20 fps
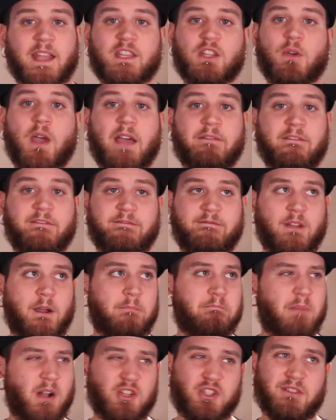and you have
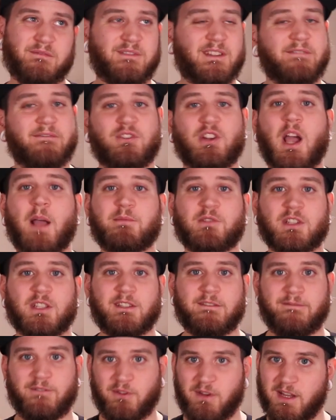a bunch of different
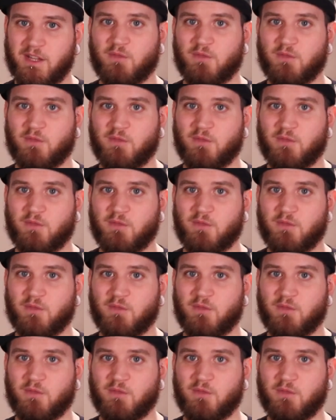options for